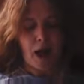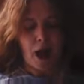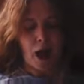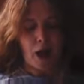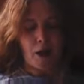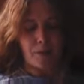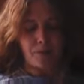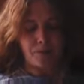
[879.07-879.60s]

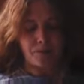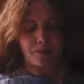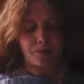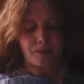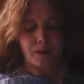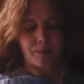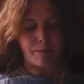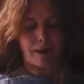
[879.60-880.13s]

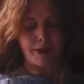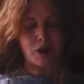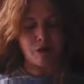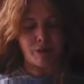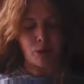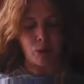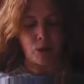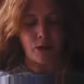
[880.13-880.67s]

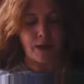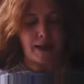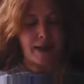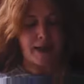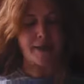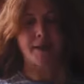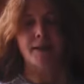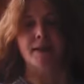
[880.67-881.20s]
Mandarin oil
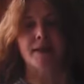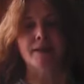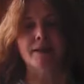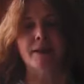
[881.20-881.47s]
has a